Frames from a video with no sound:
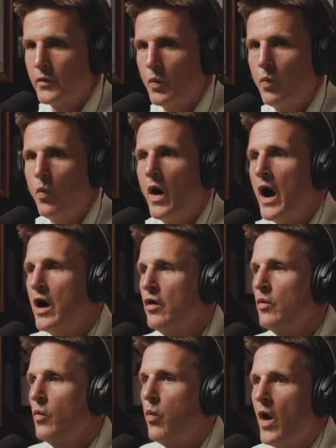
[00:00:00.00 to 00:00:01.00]

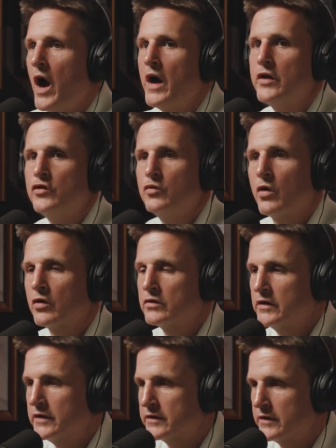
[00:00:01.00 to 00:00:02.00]
why you are
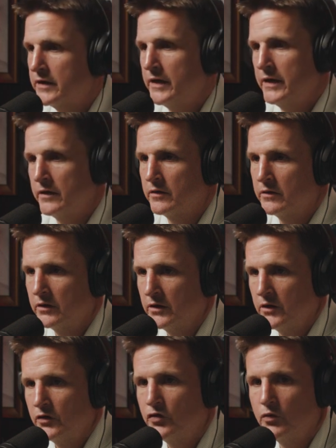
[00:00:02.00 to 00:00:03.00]
listening
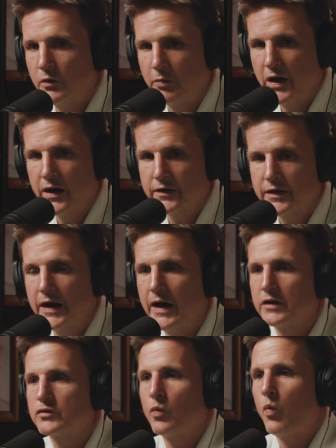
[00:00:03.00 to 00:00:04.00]
to a
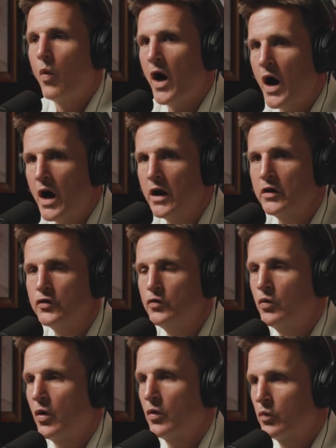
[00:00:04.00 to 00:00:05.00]
podcast, why
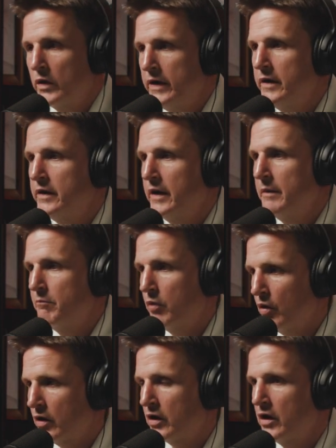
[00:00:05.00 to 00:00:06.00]
you are reading a
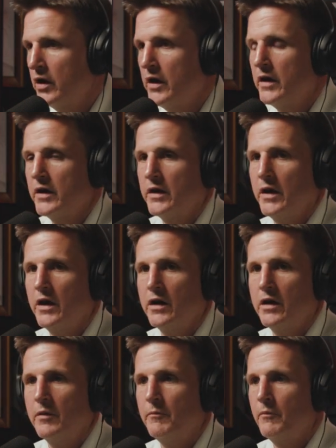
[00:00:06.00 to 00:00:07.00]
book,
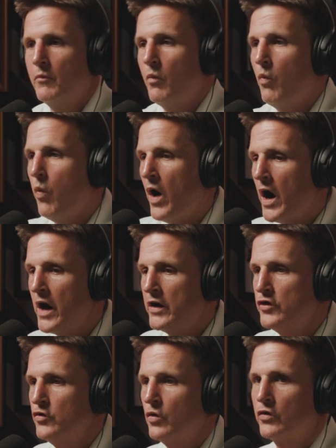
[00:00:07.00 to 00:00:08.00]
why
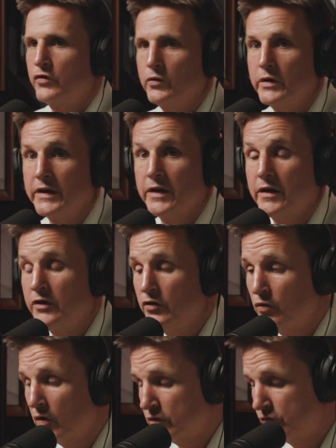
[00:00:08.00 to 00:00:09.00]
you are doing it.
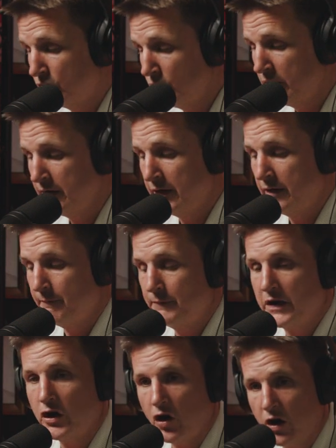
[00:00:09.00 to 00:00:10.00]
You are doing it
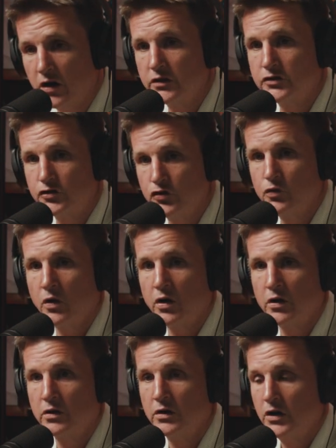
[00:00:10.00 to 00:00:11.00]
because you
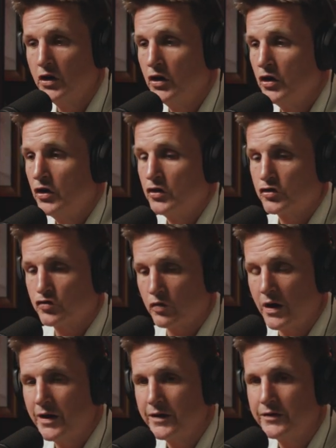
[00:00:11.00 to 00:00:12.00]
are
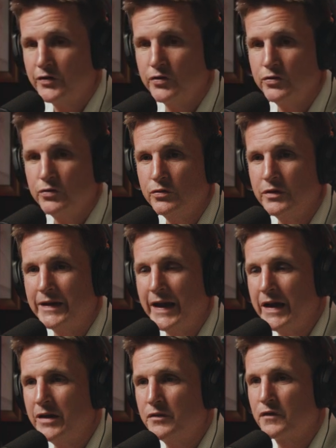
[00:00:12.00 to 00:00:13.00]
trying to
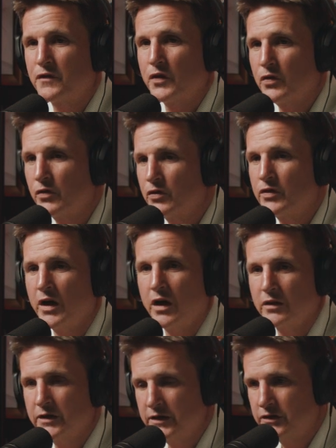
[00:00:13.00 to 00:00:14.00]
gain further
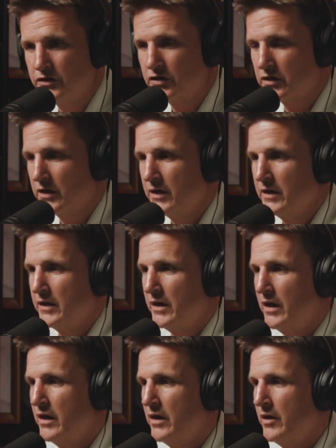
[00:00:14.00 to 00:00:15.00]
knowledge,
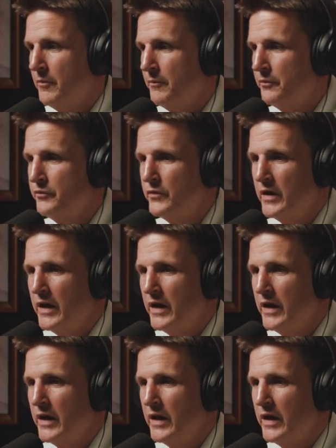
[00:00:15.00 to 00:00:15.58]
and